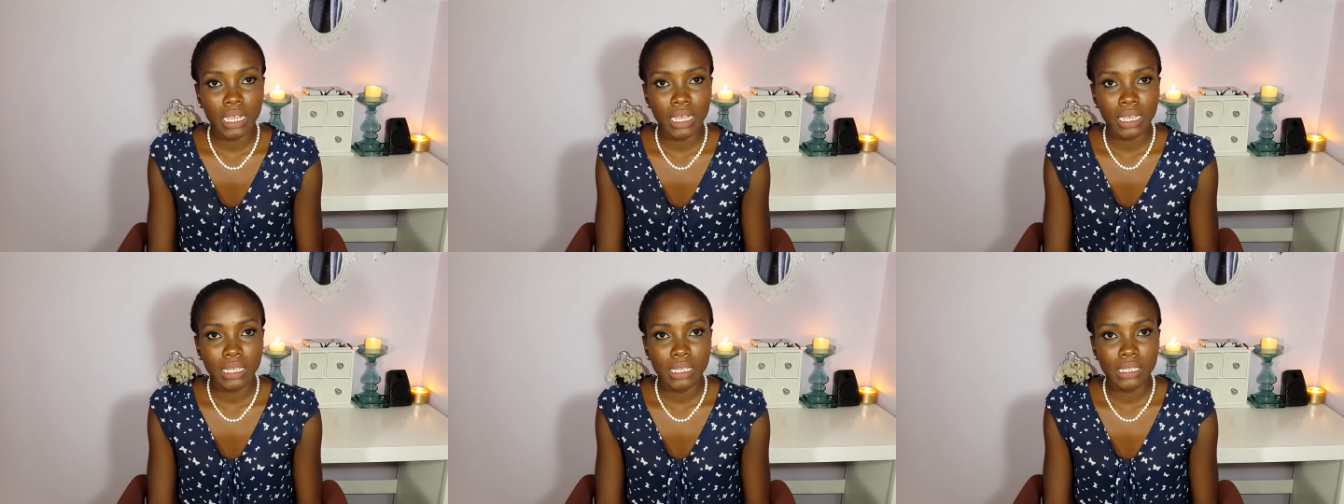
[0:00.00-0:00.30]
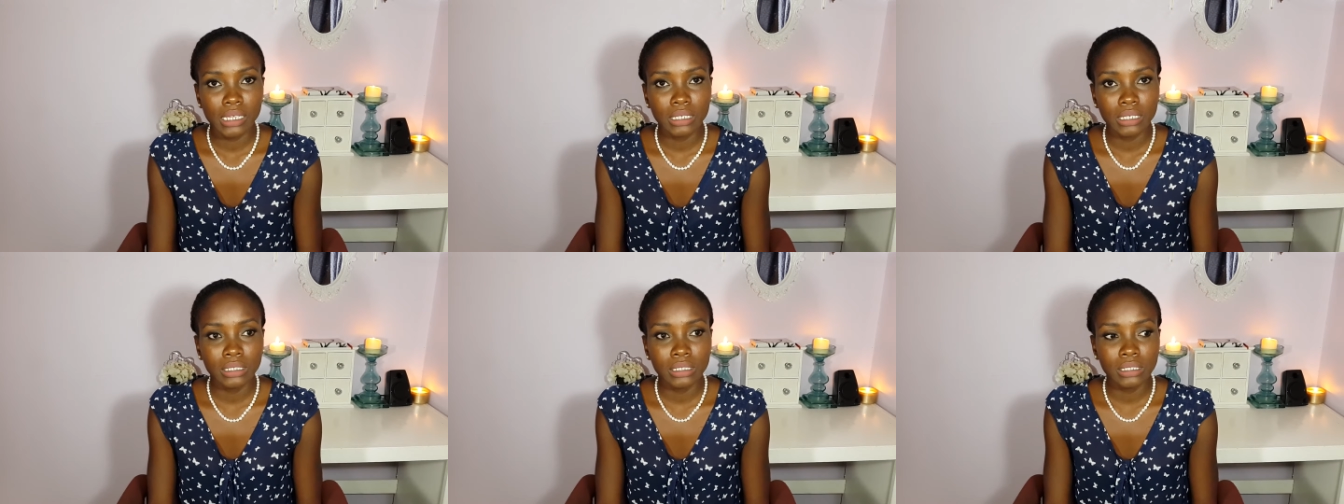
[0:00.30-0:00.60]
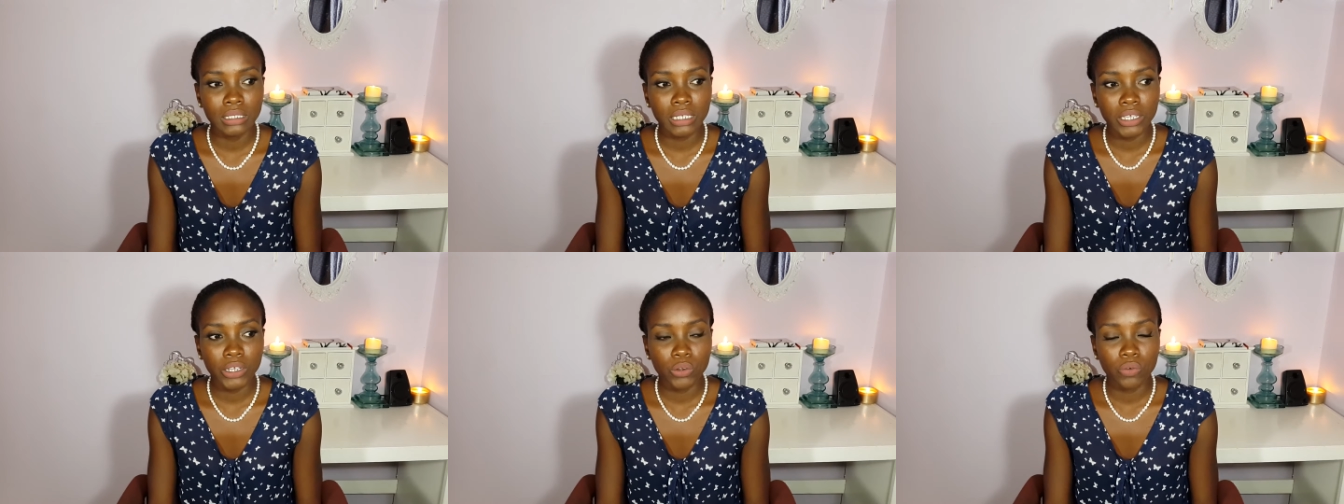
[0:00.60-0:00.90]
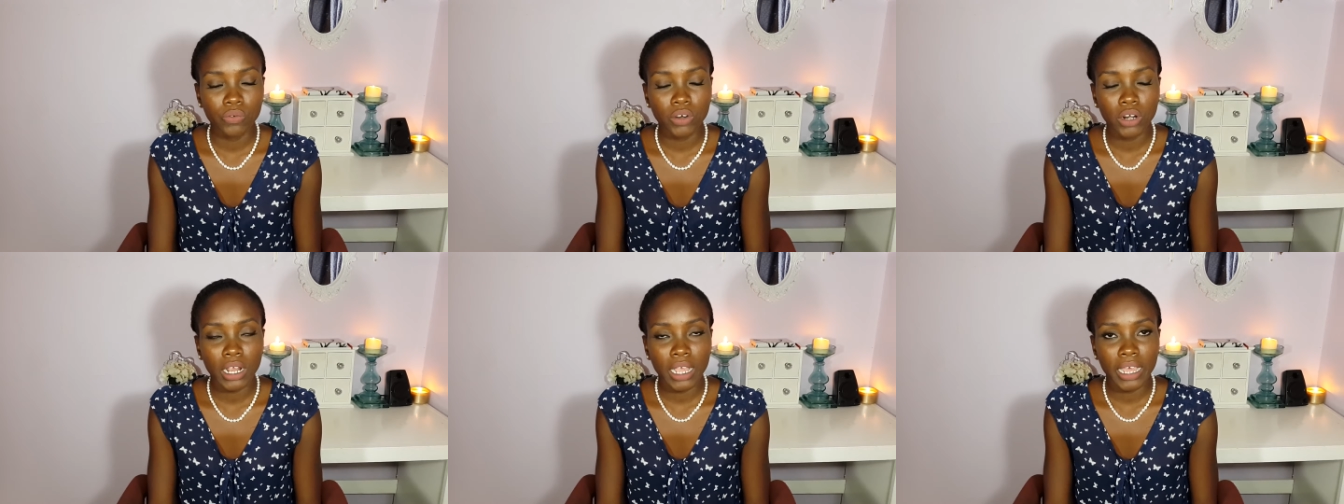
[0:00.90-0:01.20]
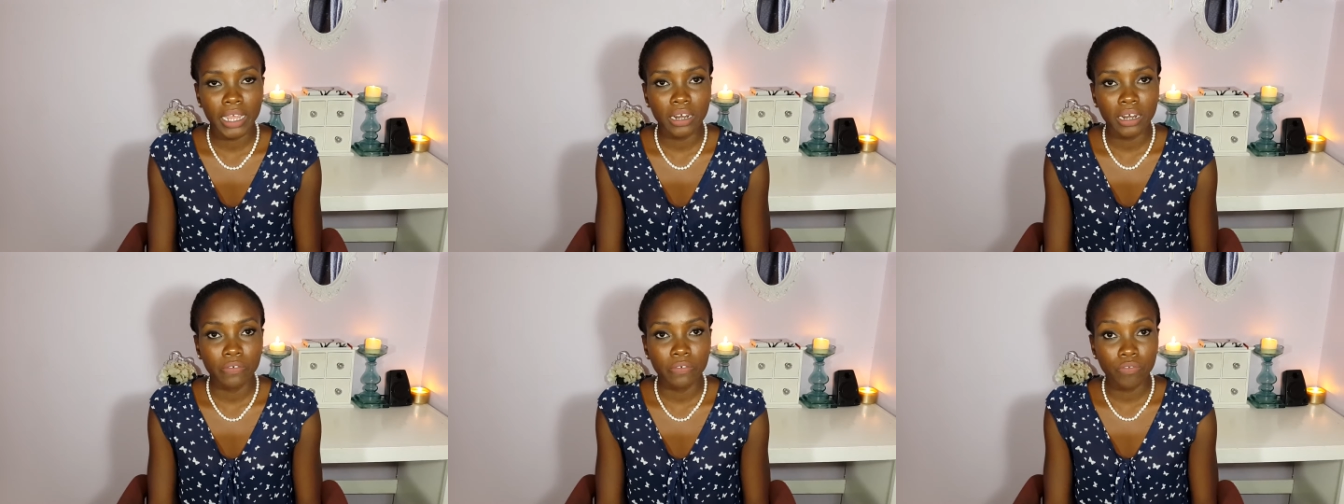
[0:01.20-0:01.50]
I stayed over
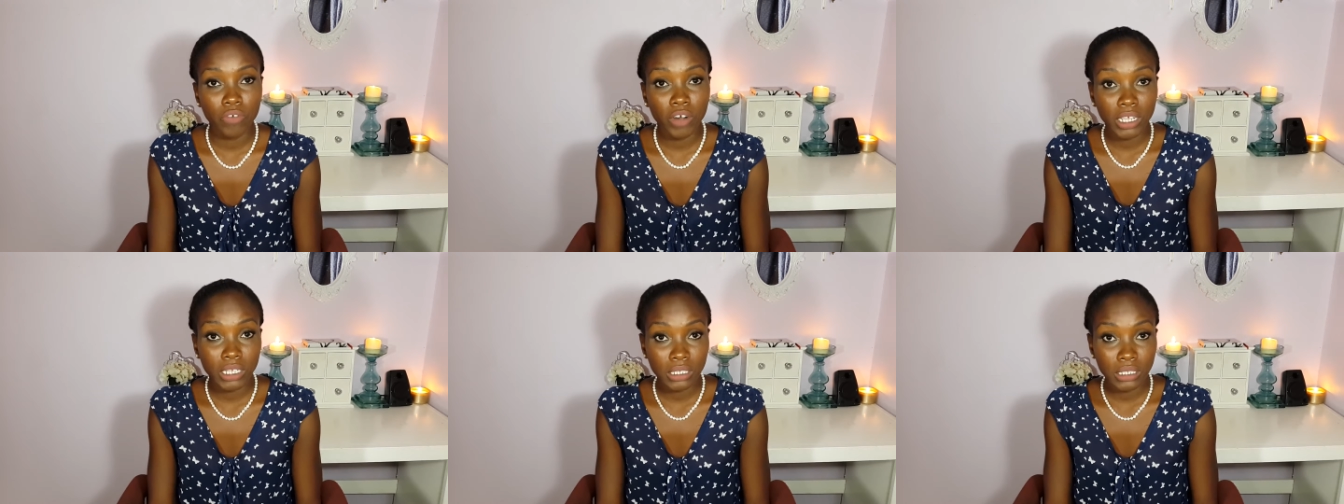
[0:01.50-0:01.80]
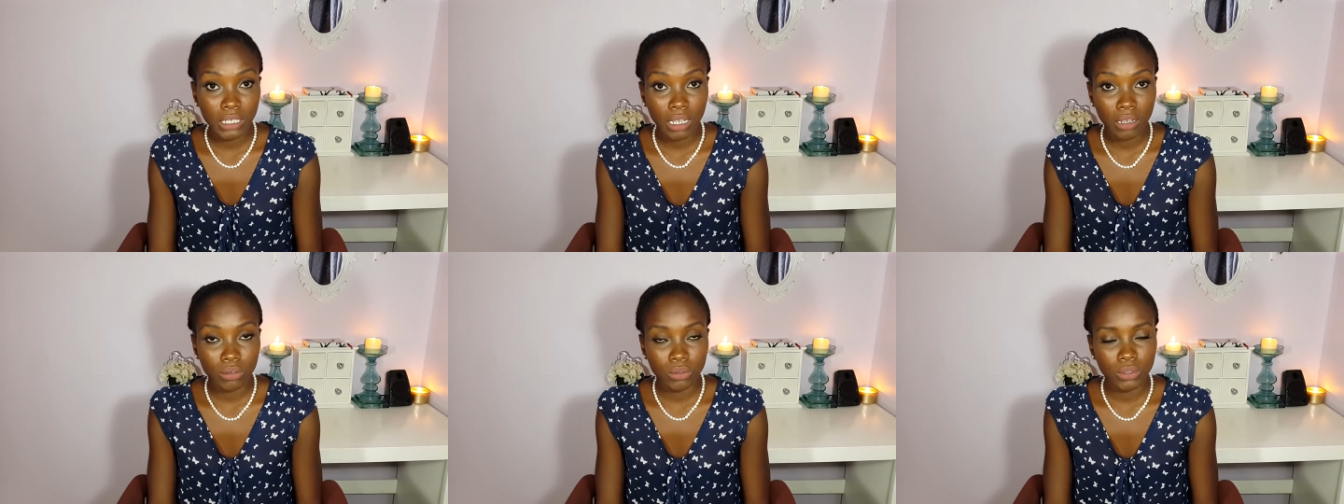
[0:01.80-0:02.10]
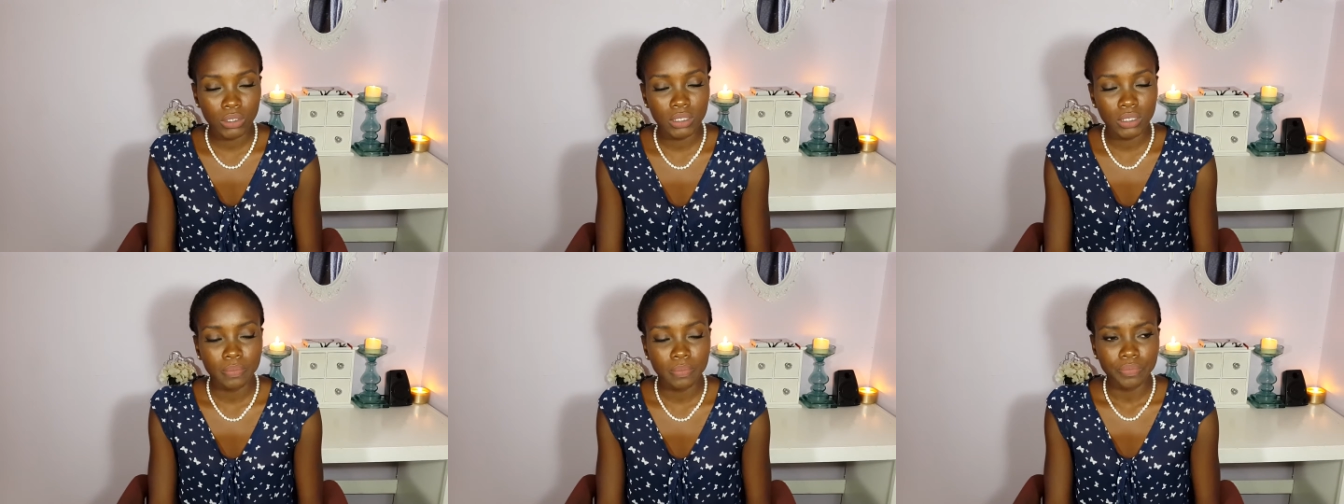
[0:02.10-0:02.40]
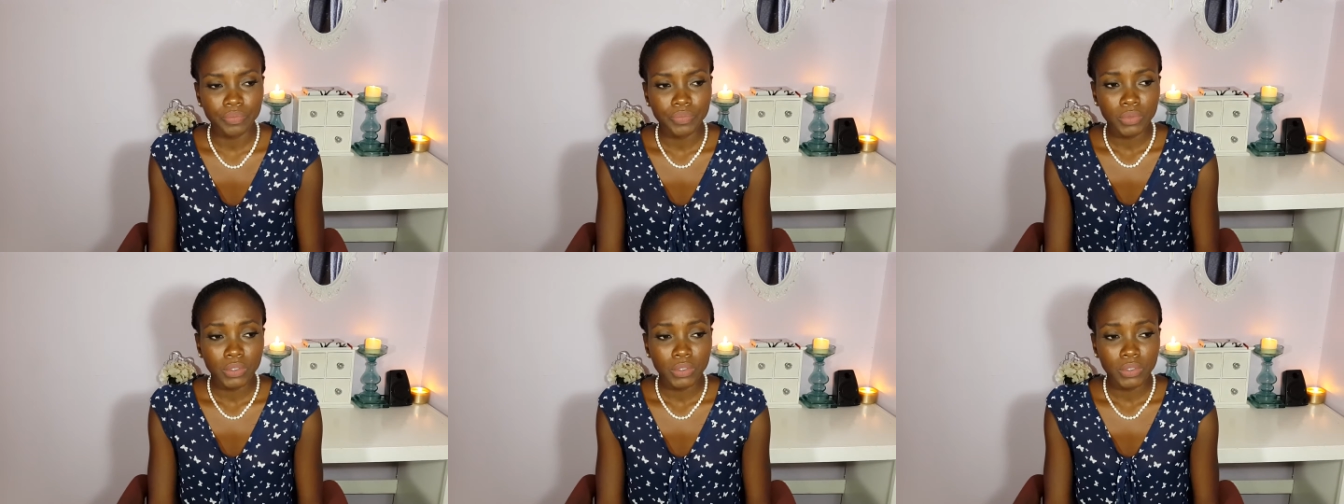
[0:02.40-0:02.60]
at a friend's house